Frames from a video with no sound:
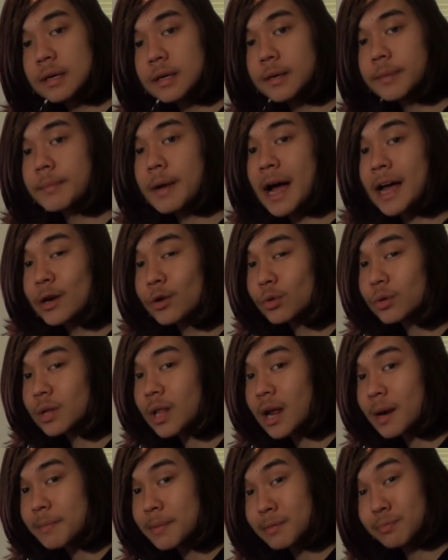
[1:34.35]
I know a
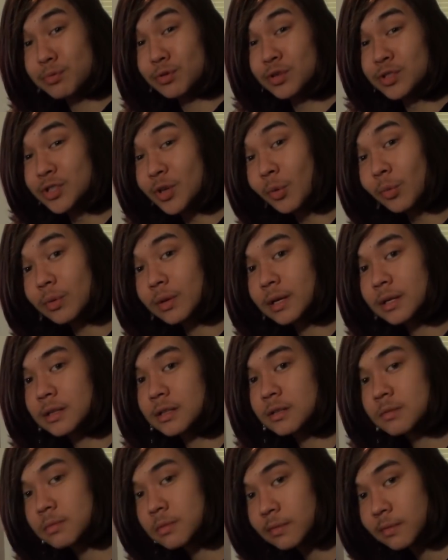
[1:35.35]
lot of people don't like
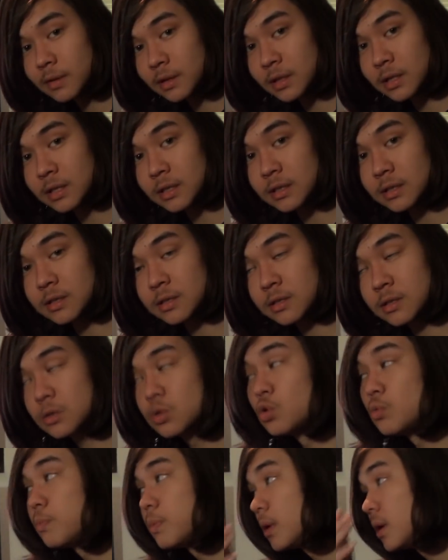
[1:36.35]
this movie and think it's
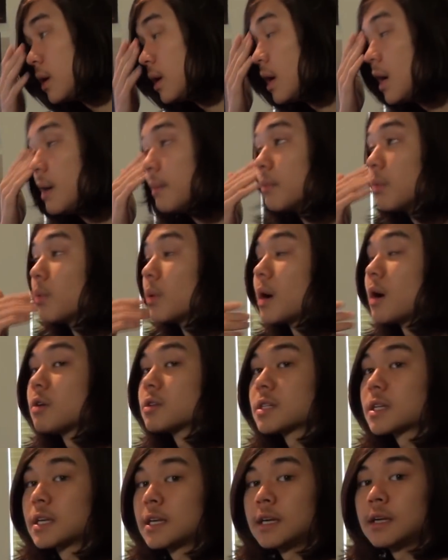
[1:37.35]
stupid, but when I
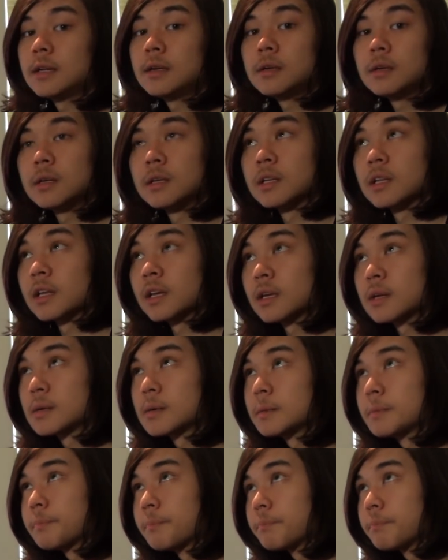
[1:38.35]
was a kid in like